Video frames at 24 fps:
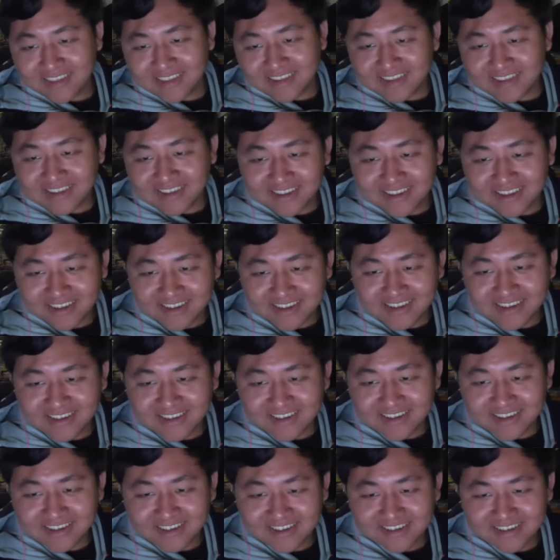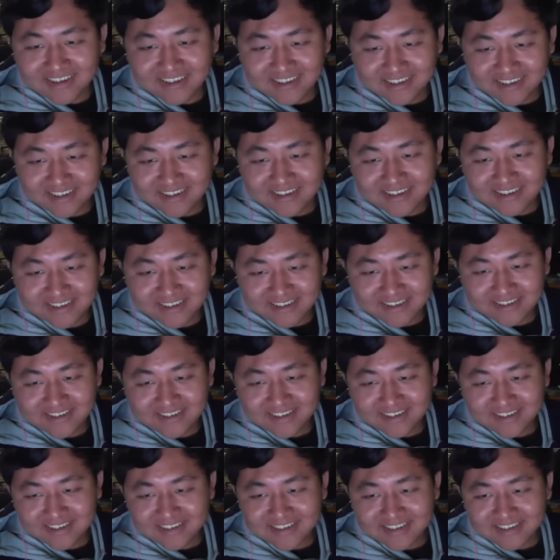
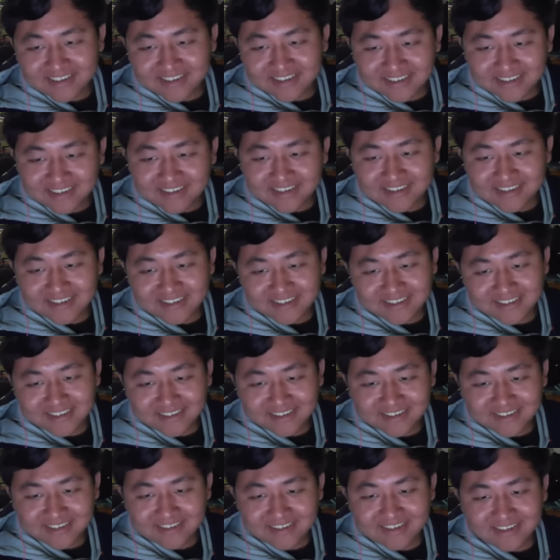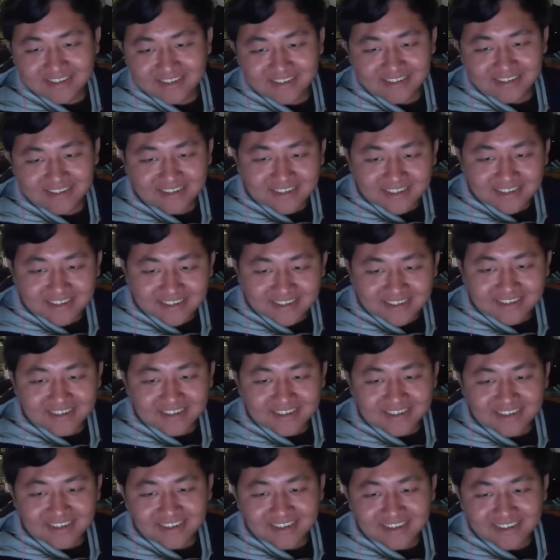
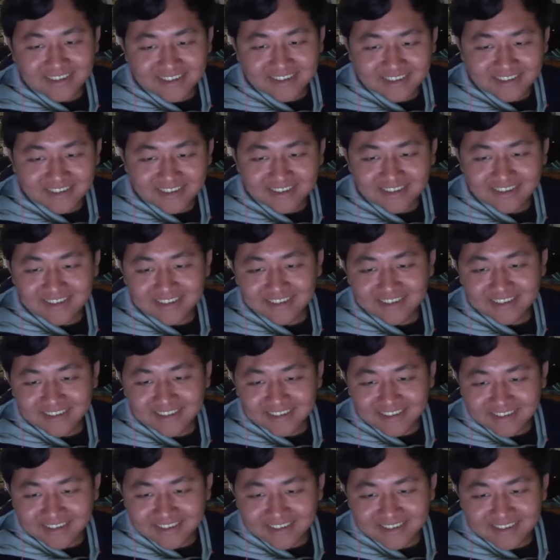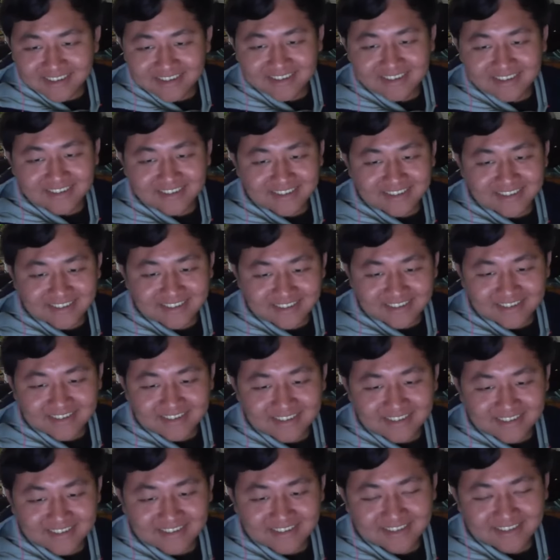
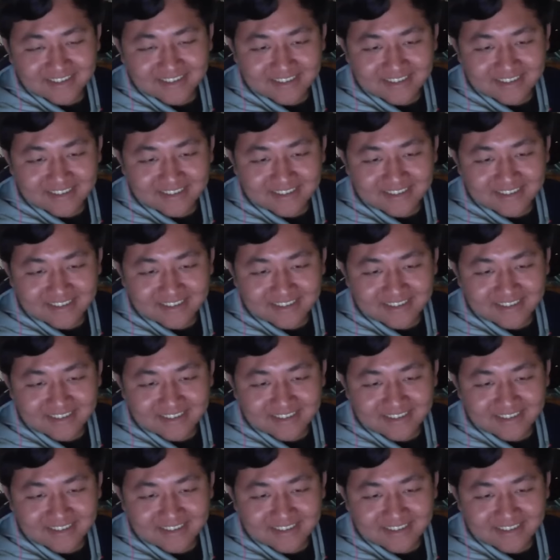No one is speaking in this clip.